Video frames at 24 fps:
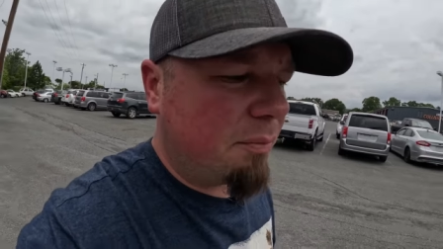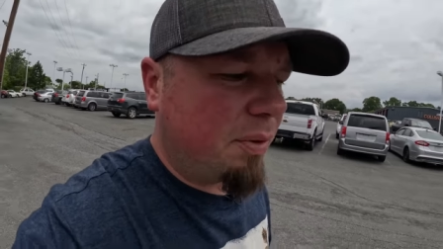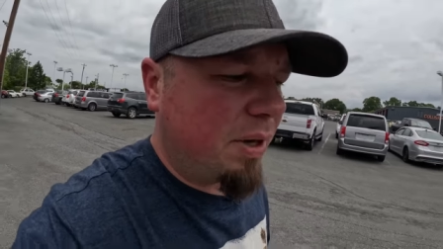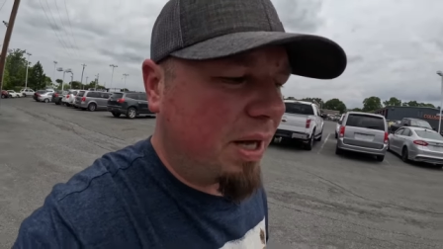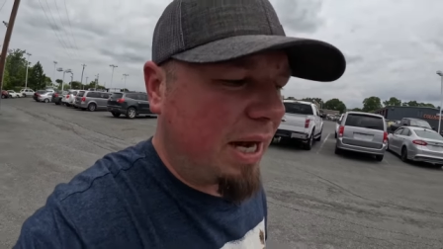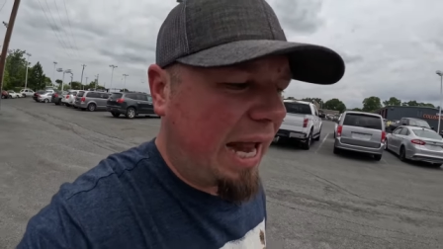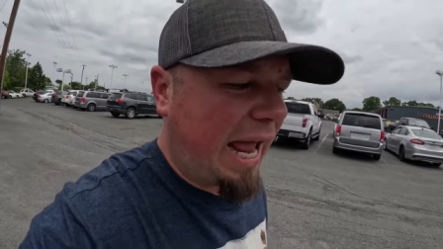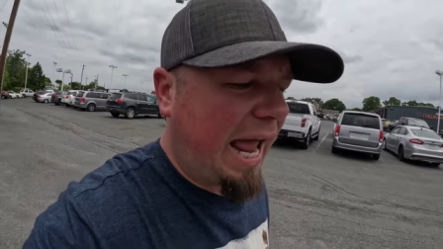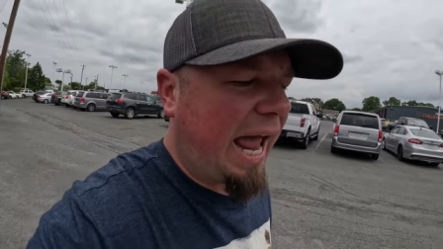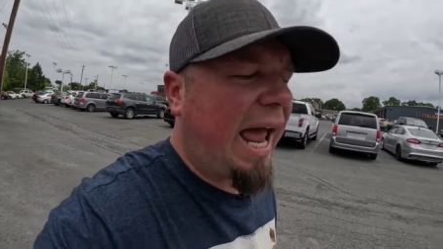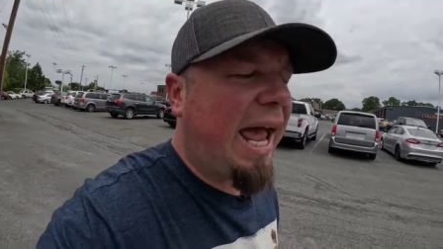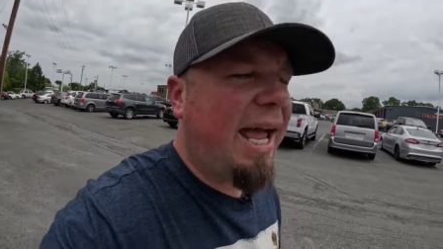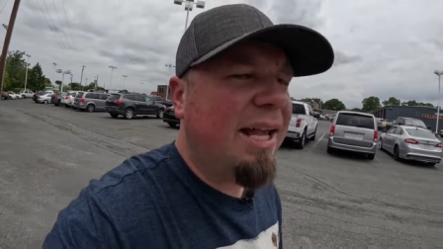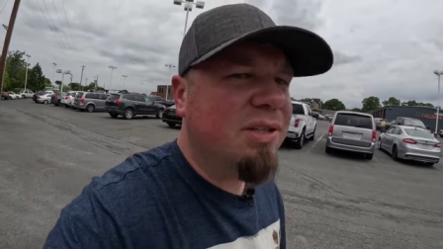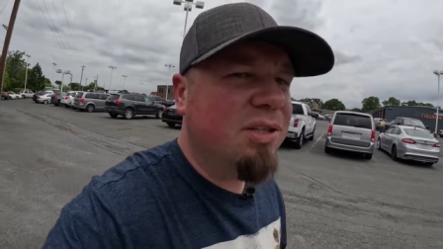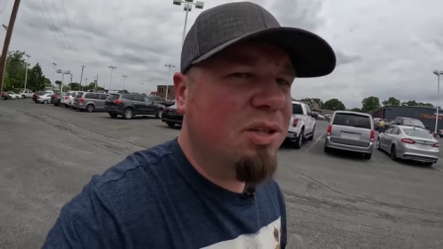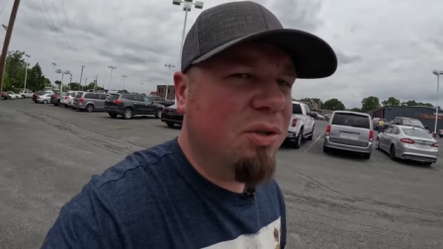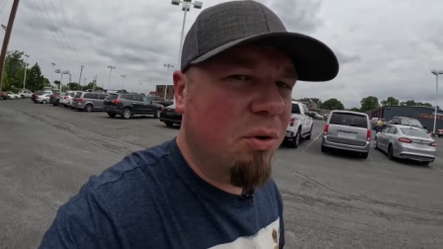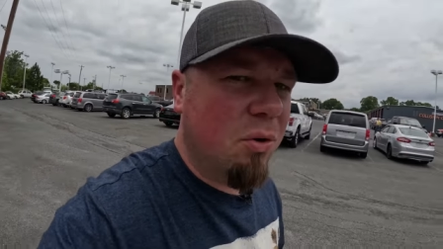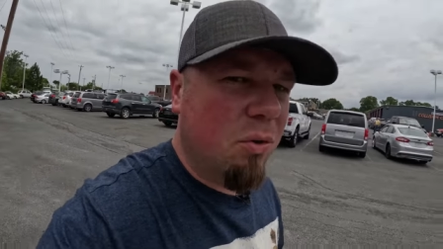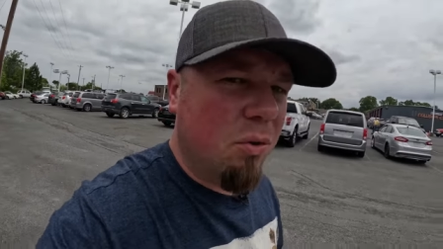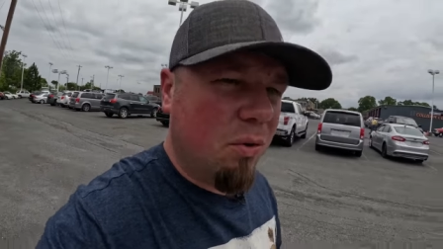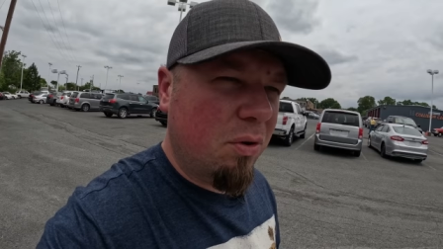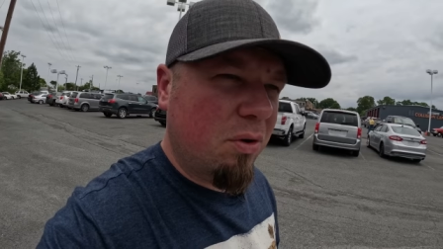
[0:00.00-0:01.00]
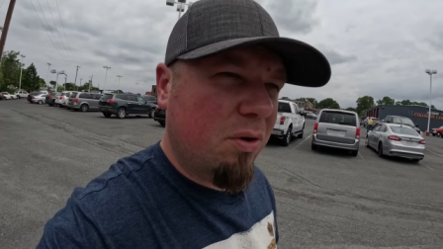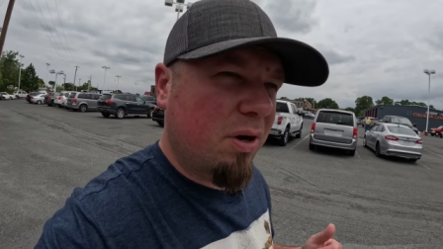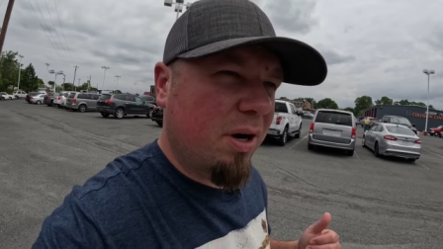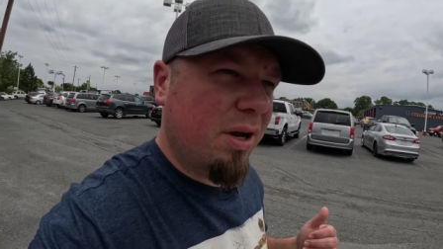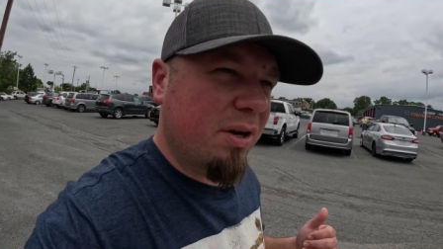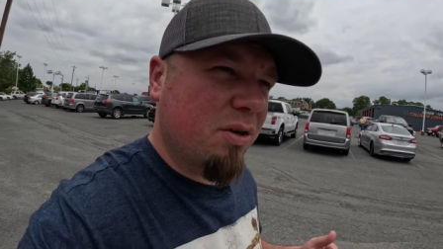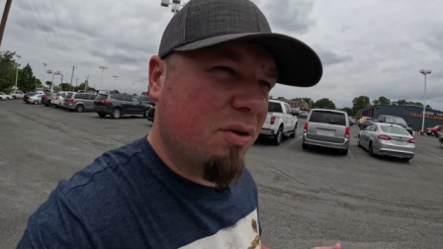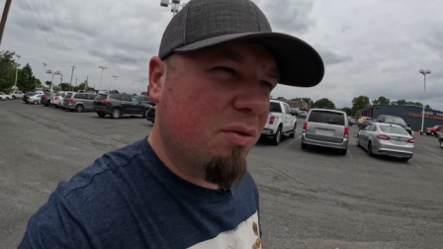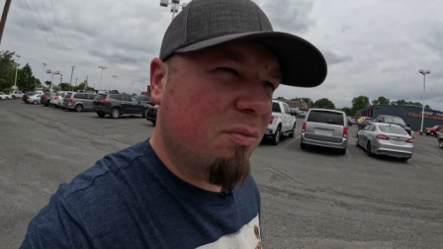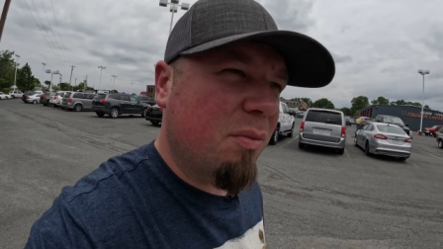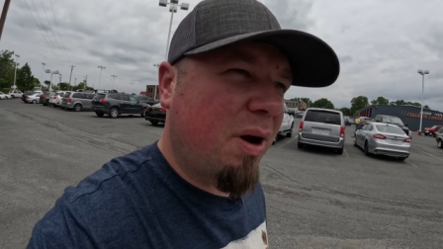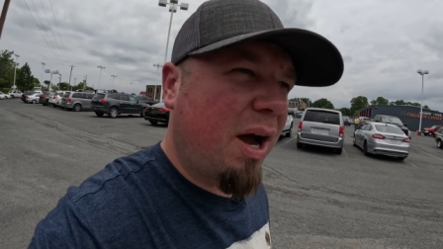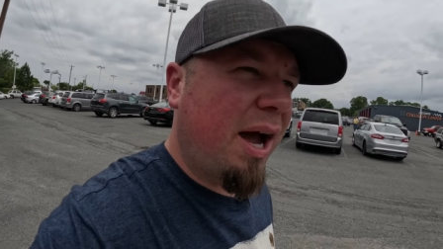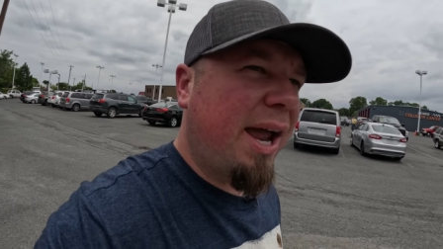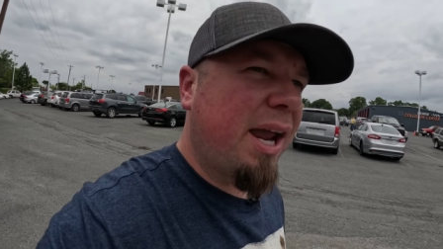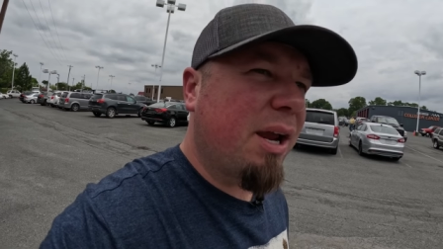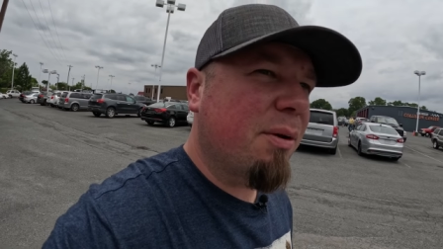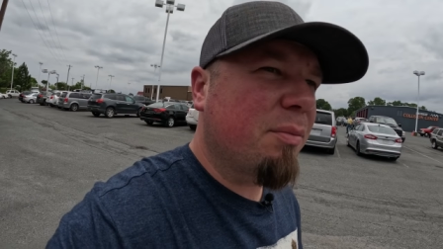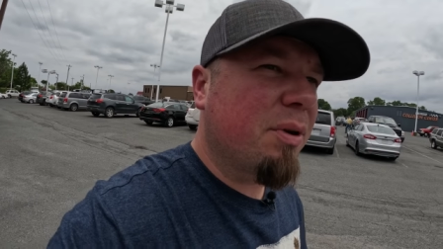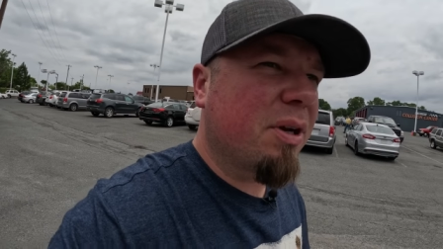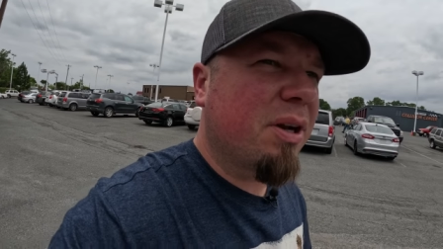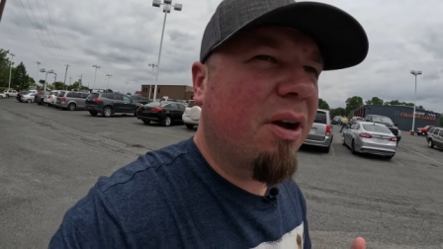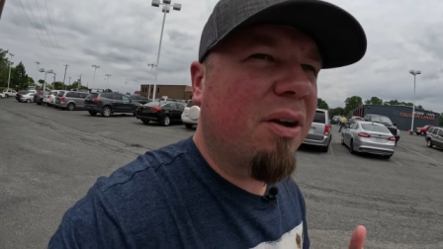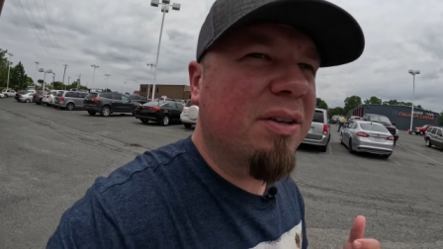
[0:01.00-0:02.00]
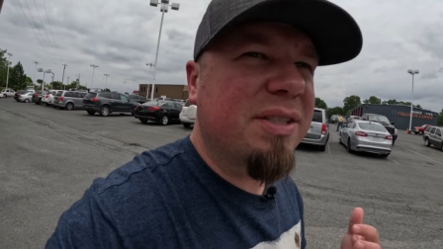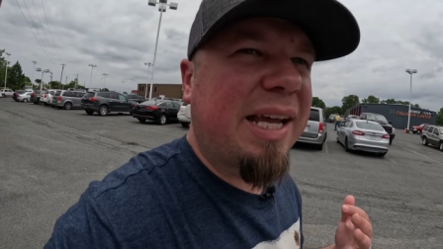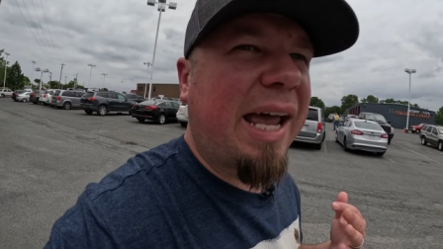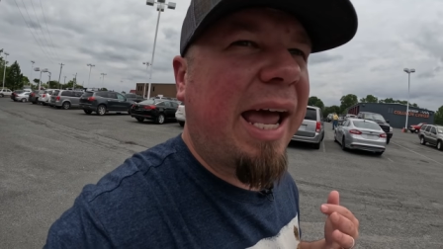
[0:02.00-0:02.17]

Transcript: but had to order a new mic because